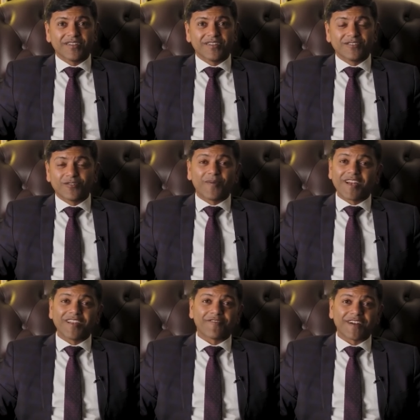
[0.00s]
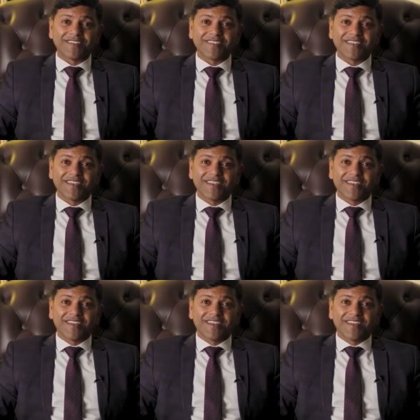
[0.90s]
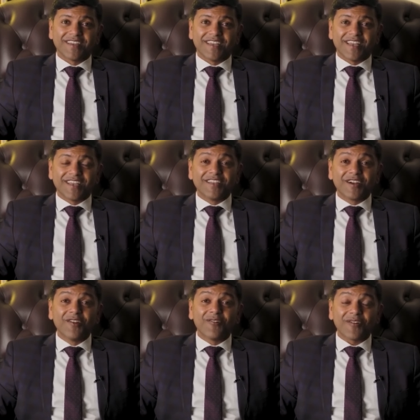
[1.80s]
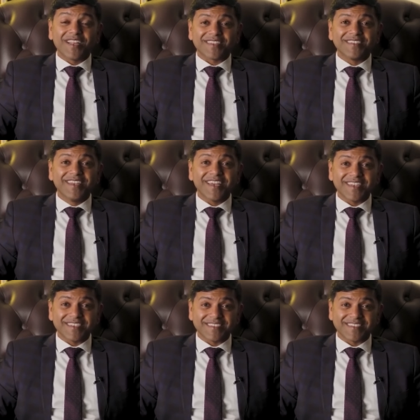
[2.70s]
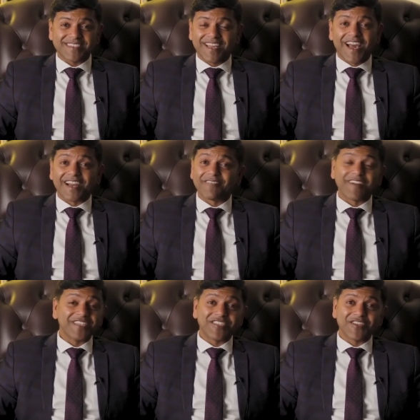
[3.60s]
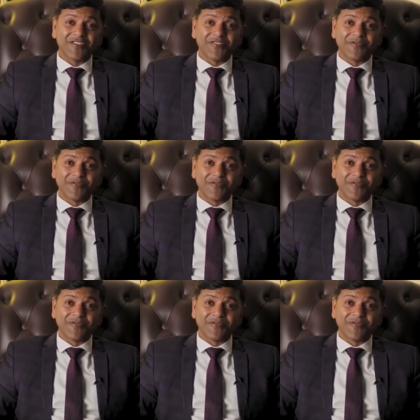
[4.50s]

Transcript: So, my dear friends, the glorious days are awaiting you.